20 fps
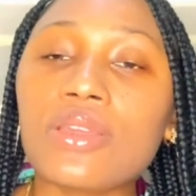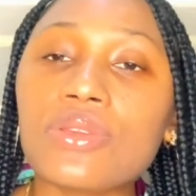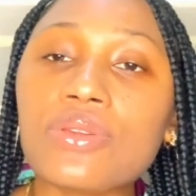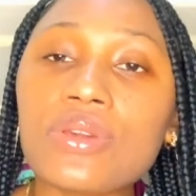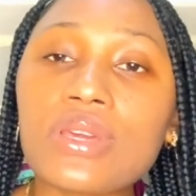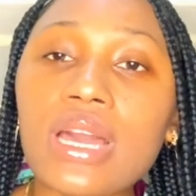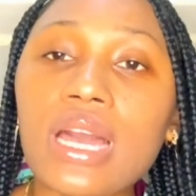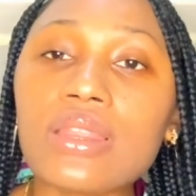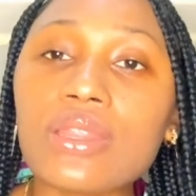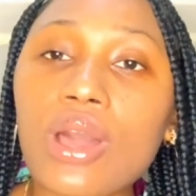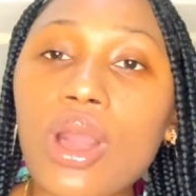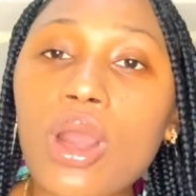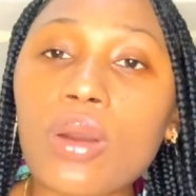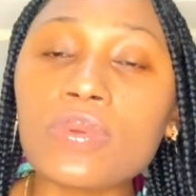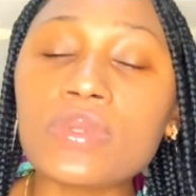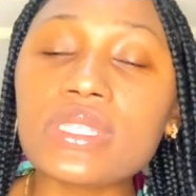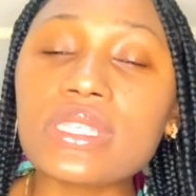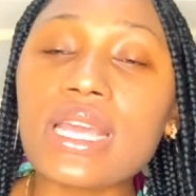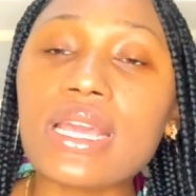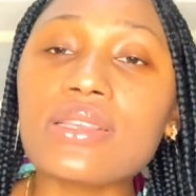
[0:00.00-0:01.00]
You can
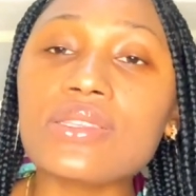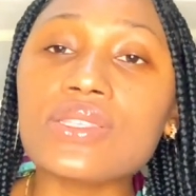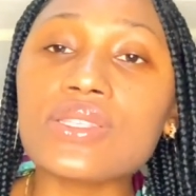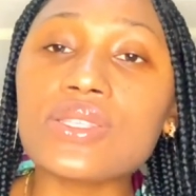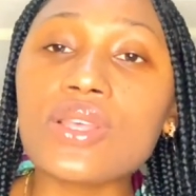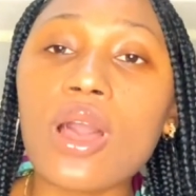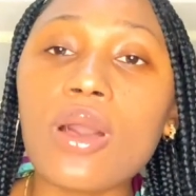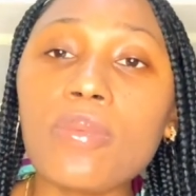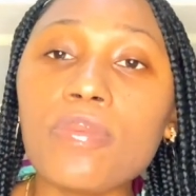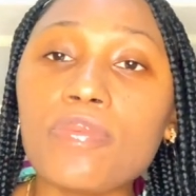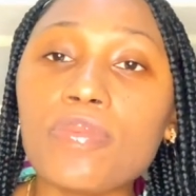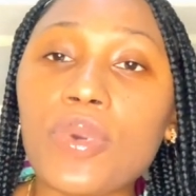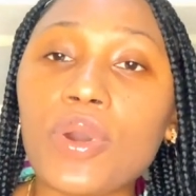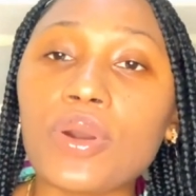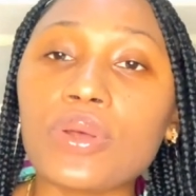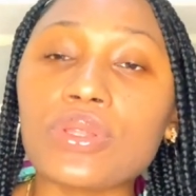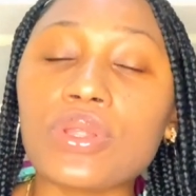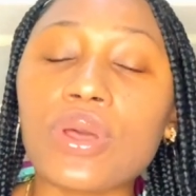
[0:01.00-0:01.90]
obtain sunburn